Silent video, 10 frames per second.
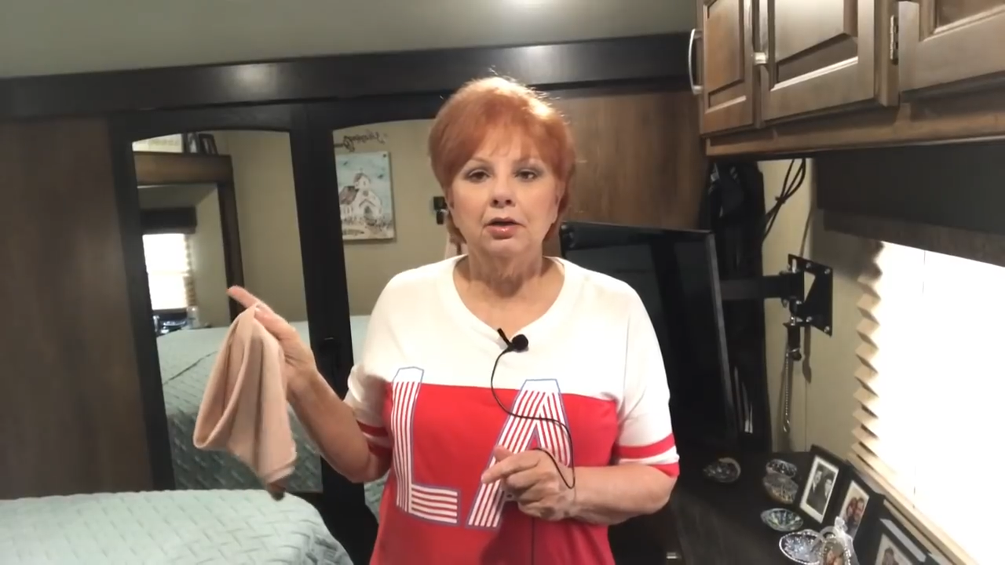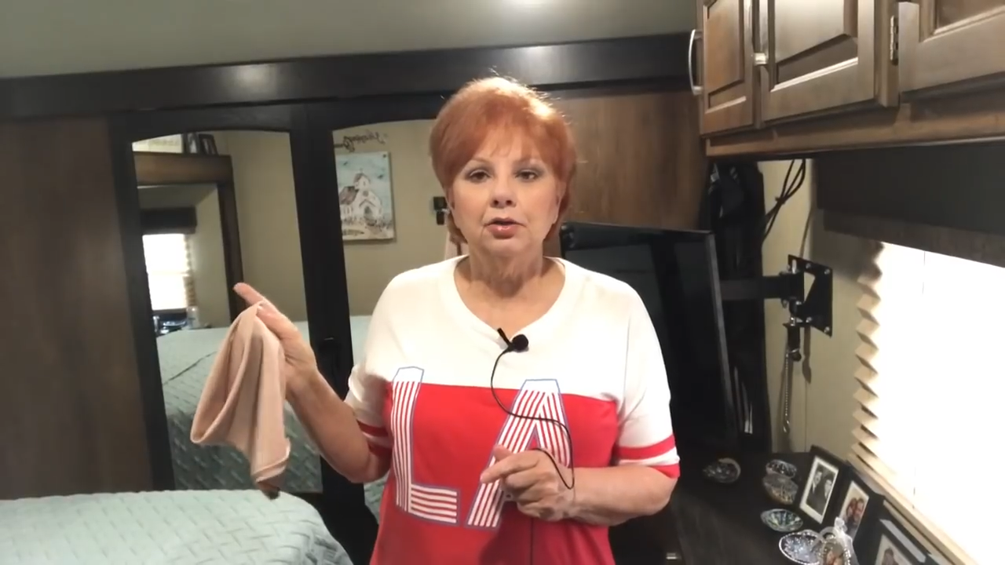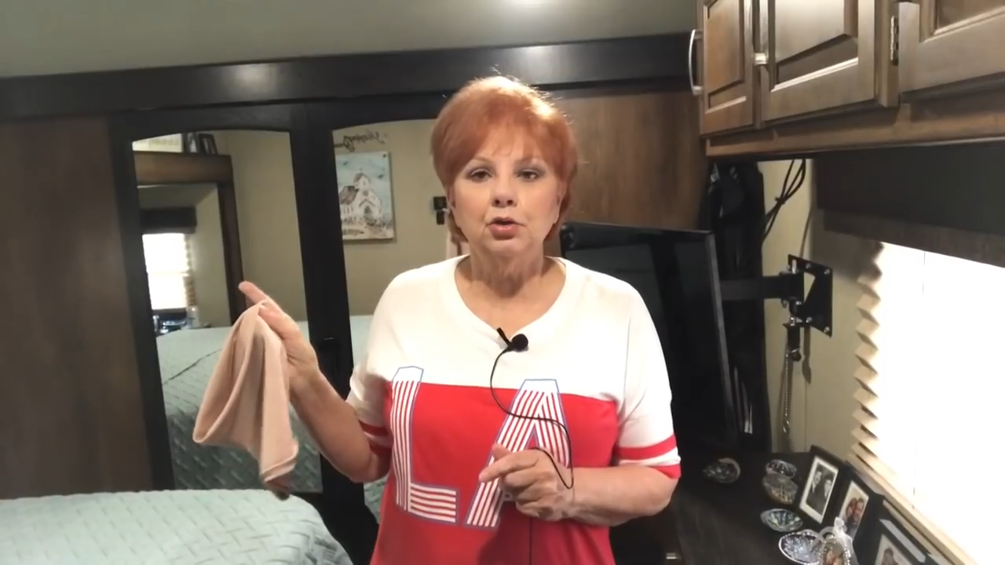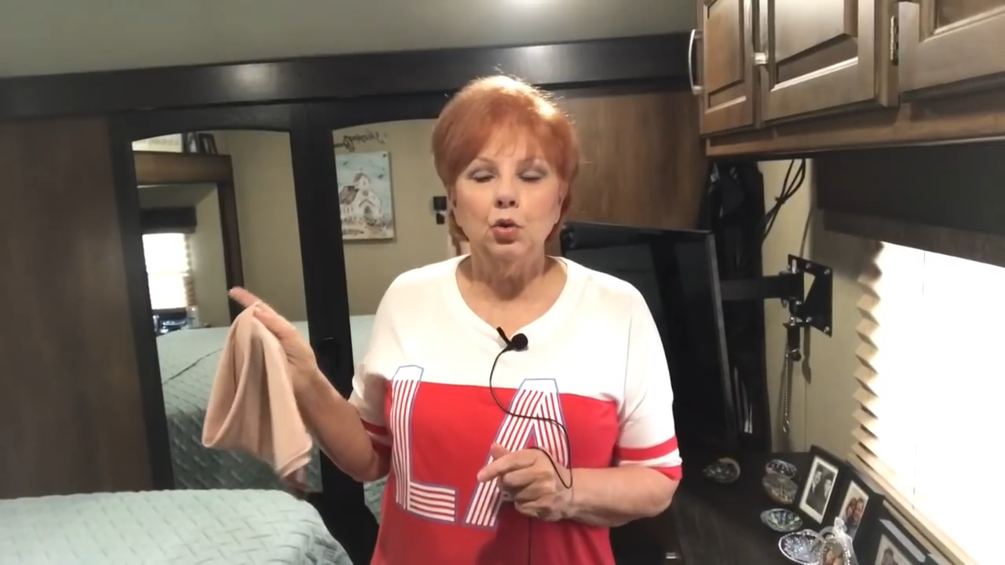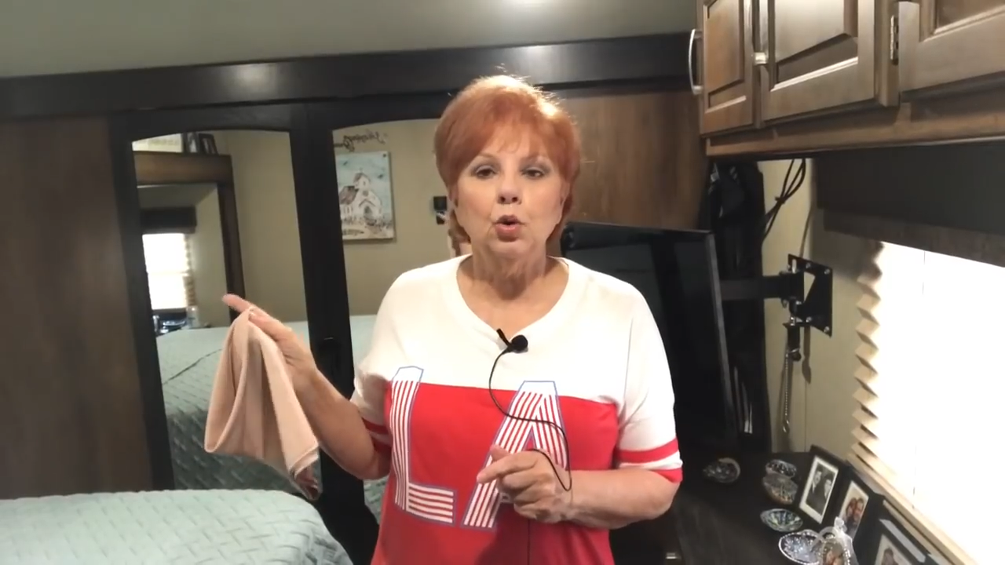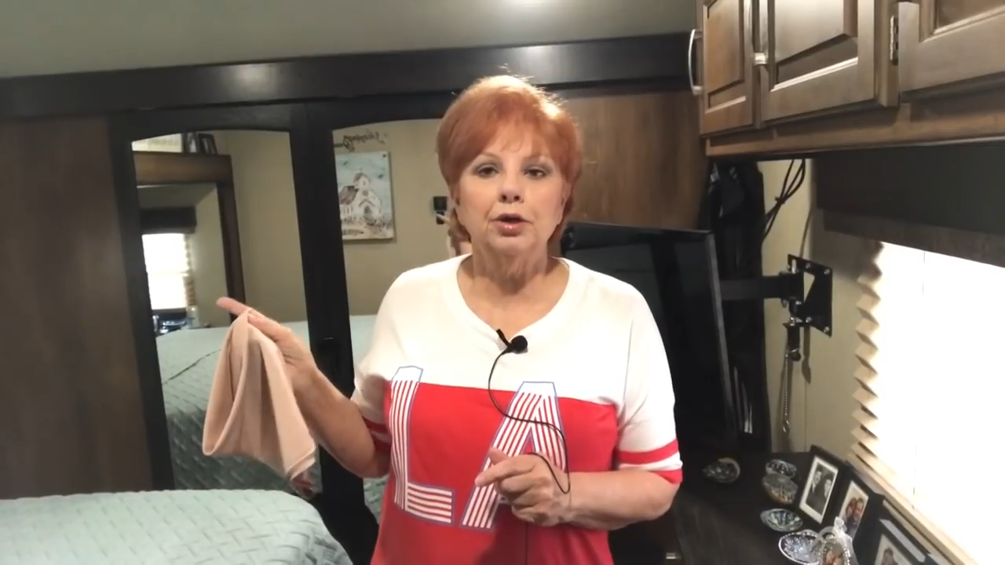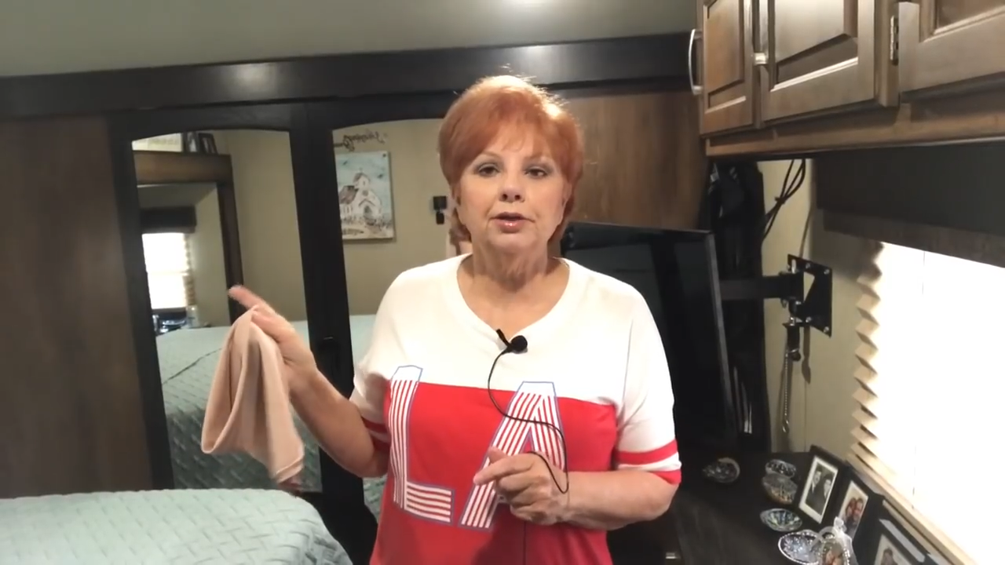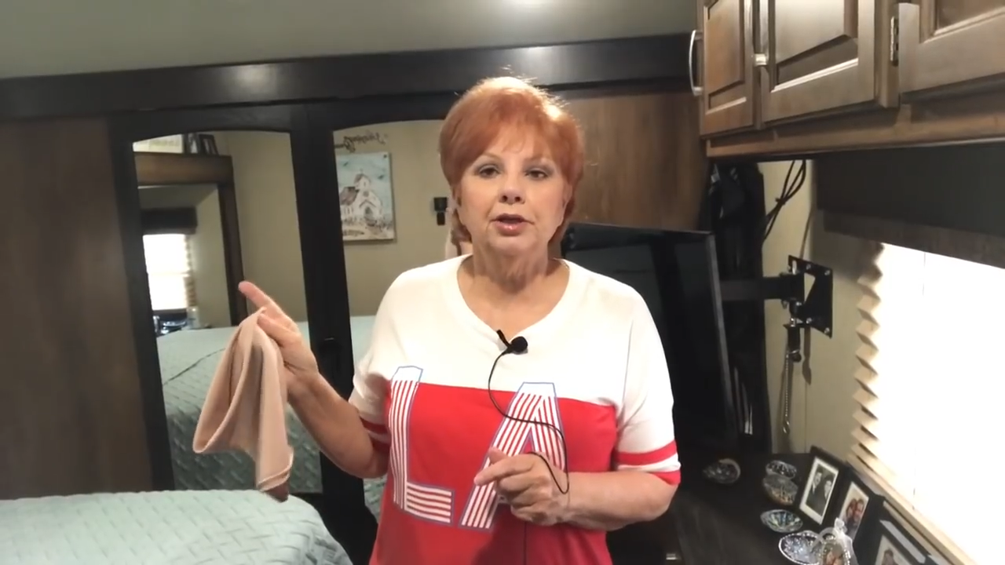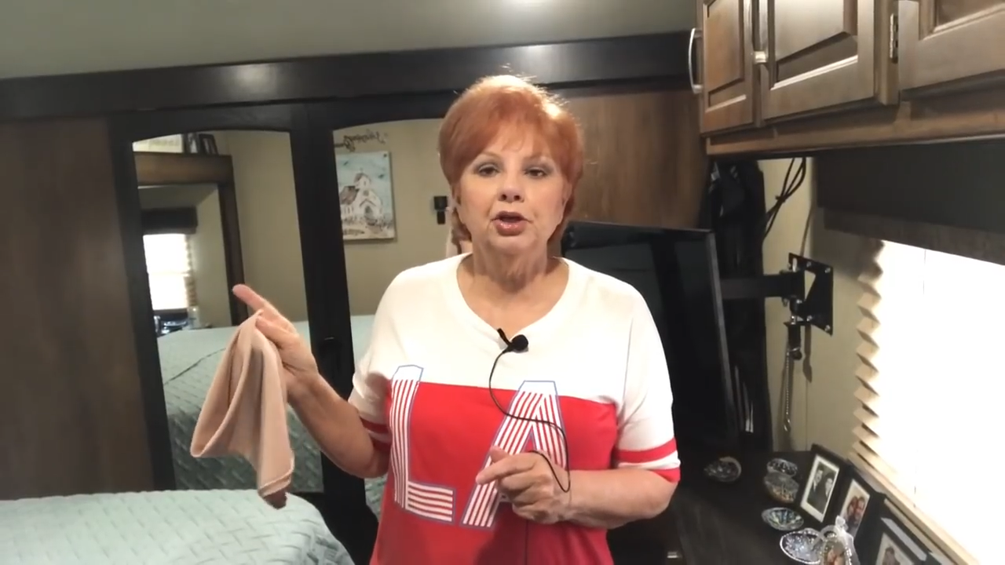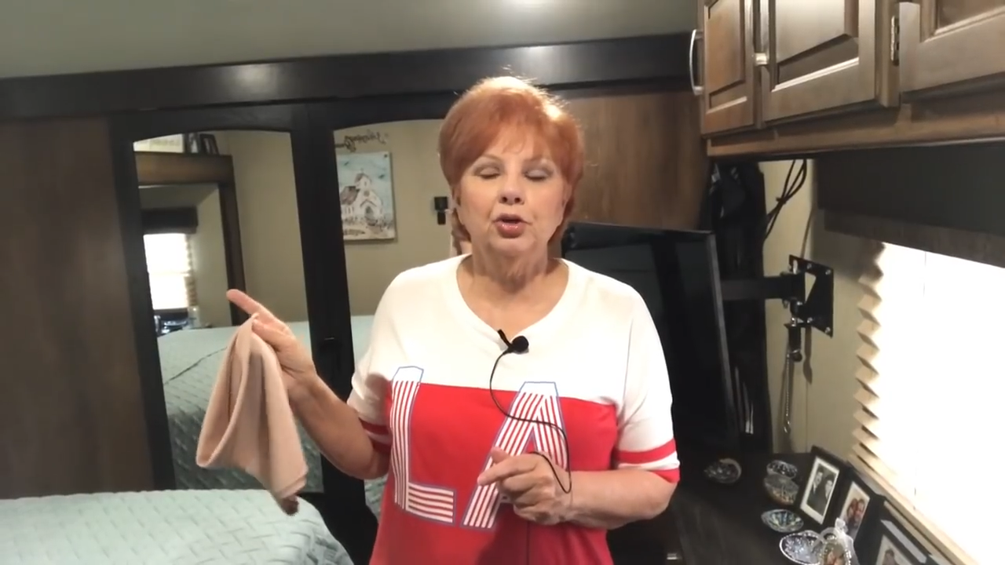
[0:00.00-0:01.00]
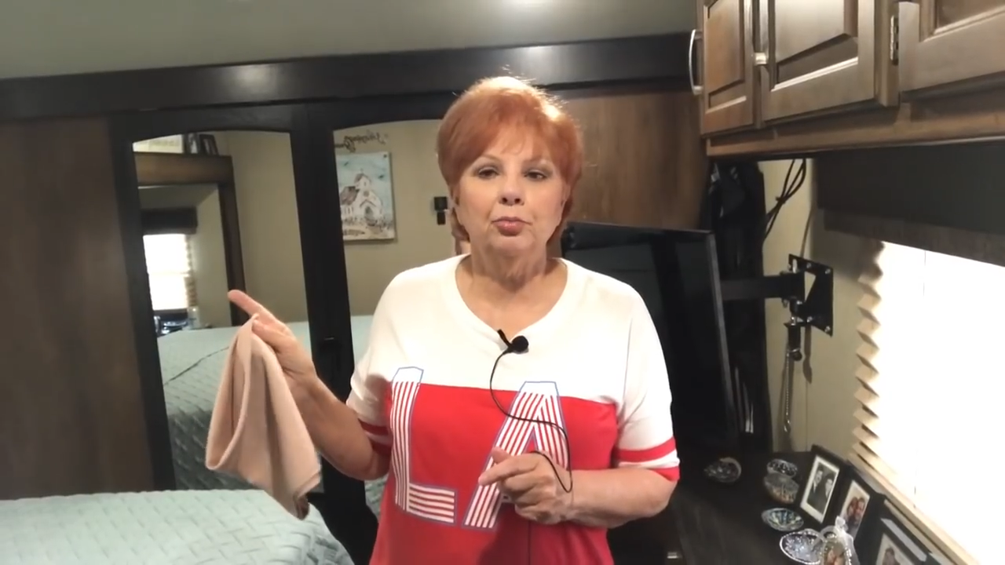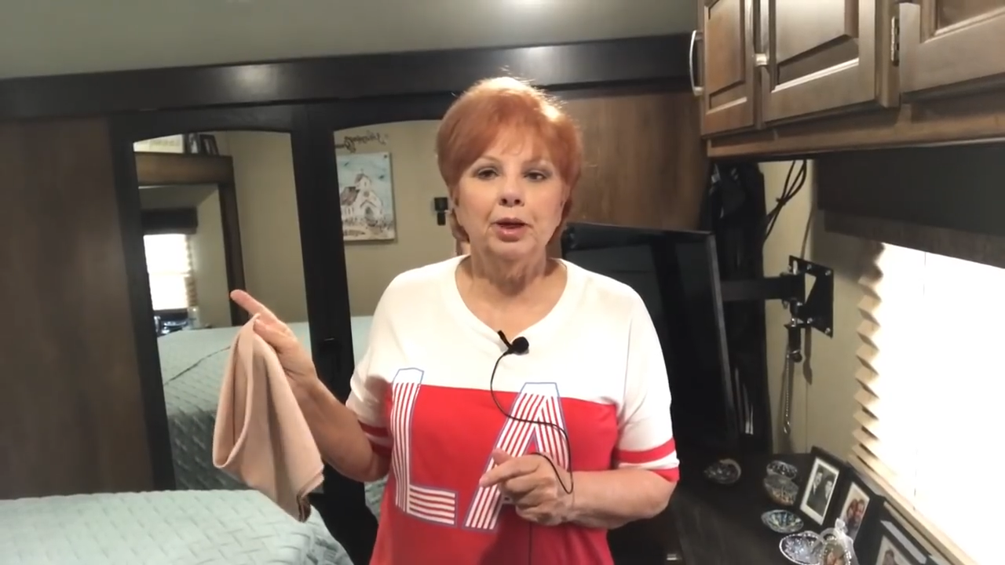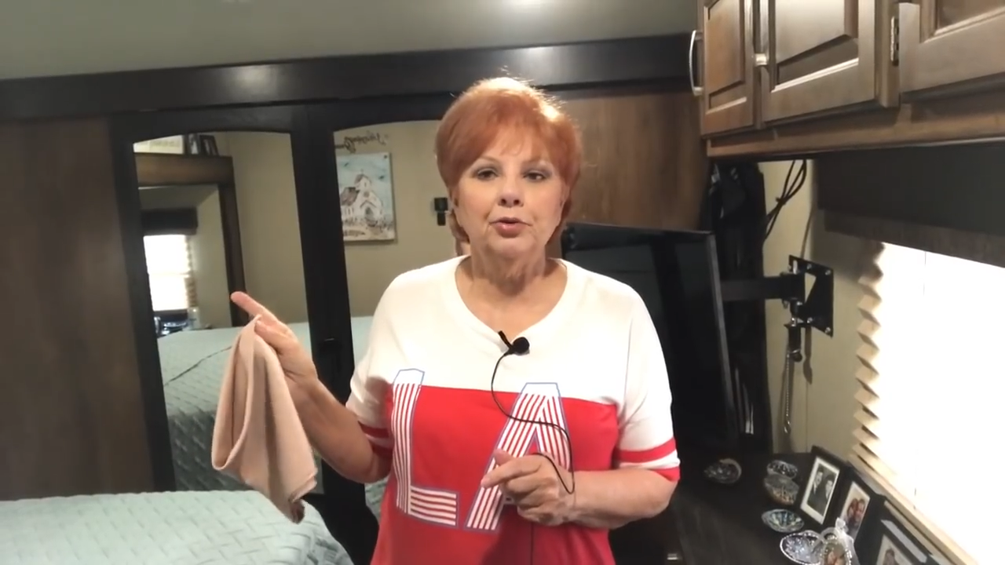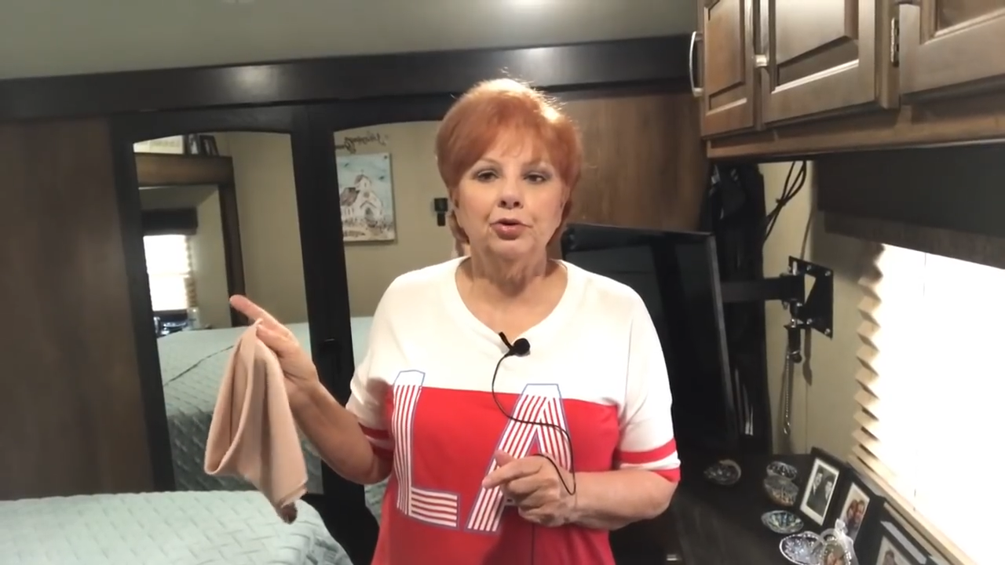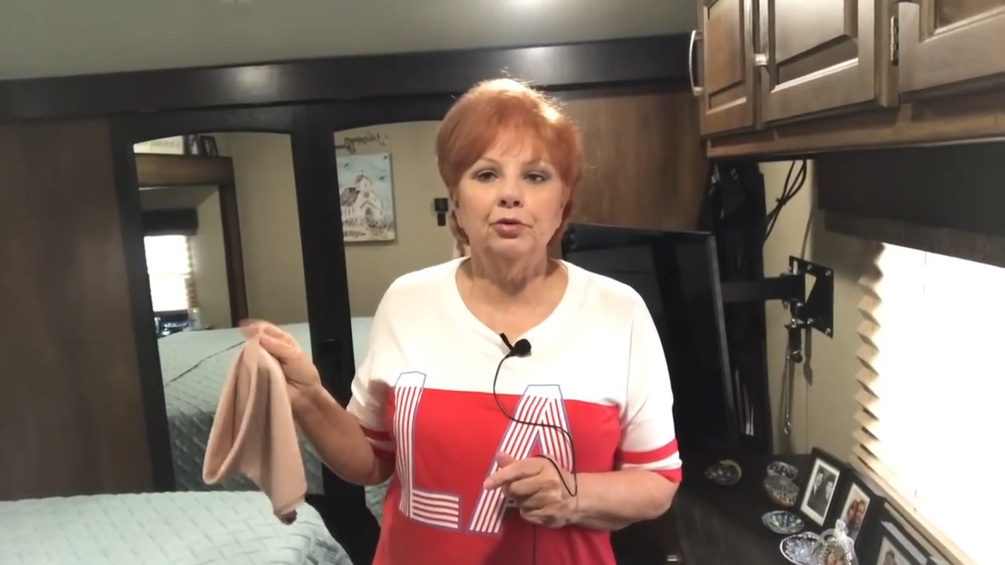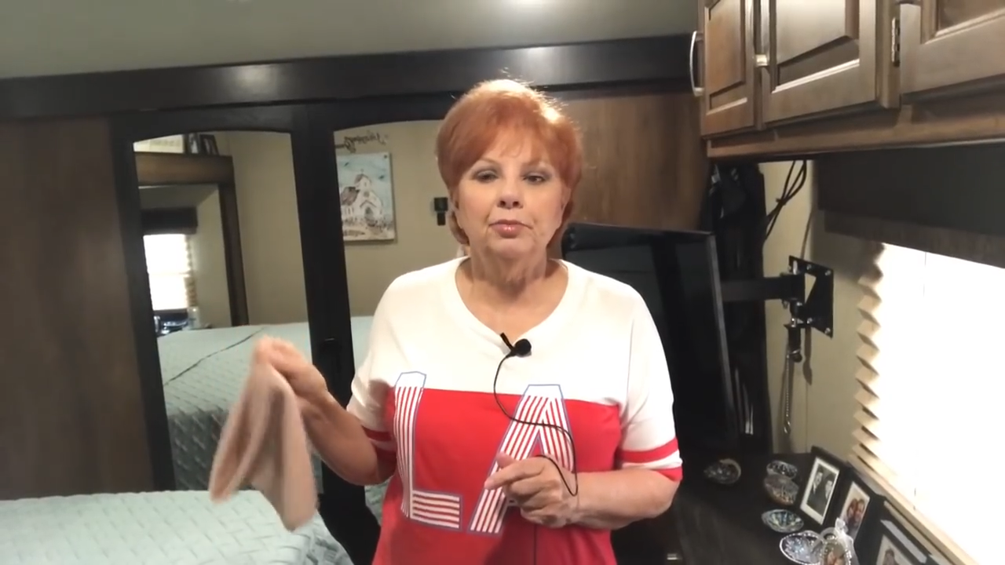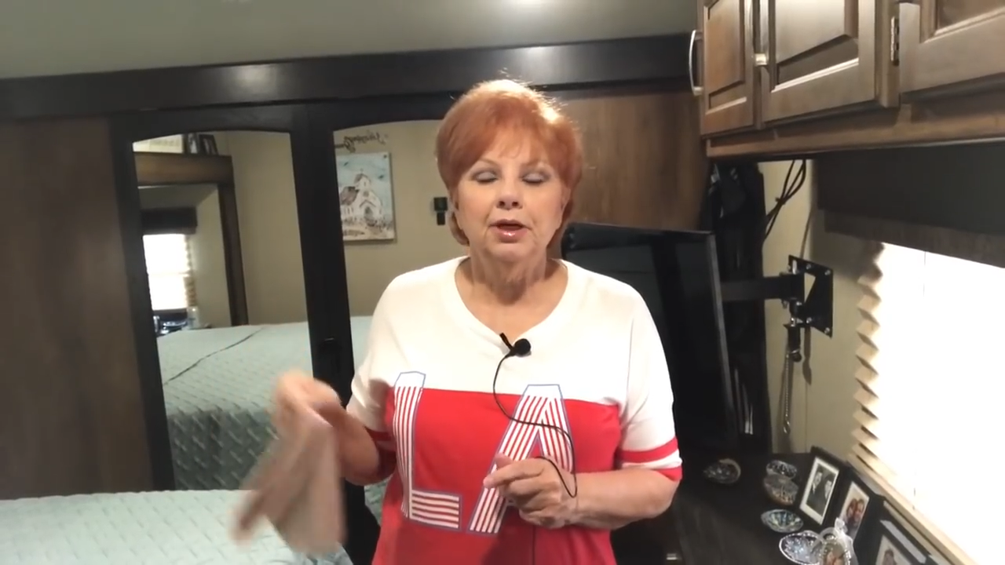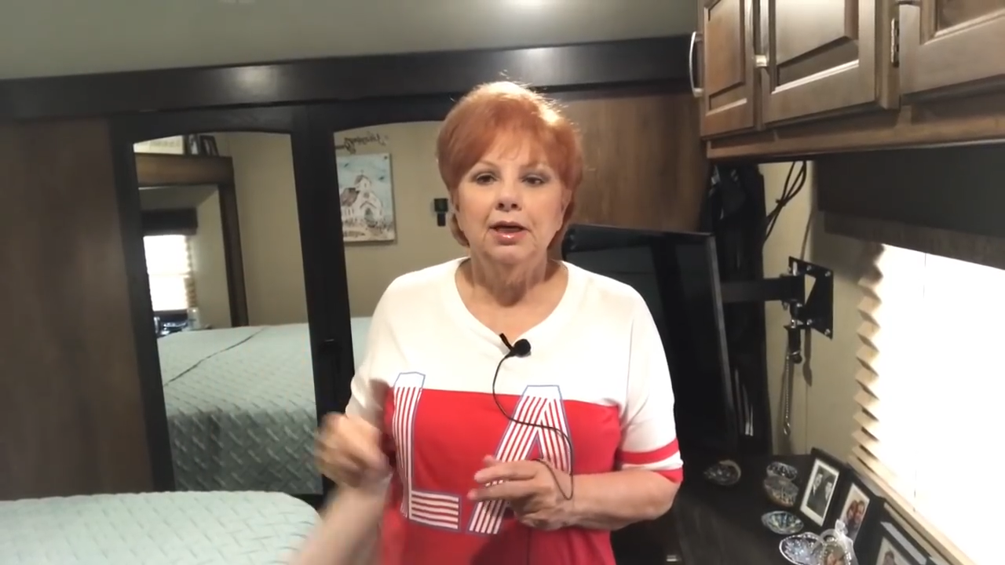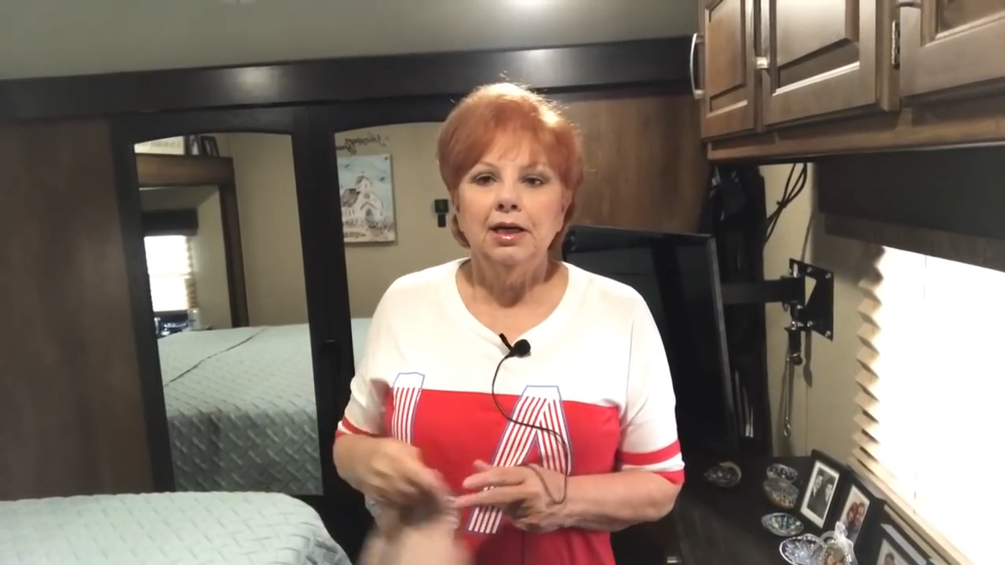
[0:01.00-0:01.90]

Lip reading: doors in your bedroom,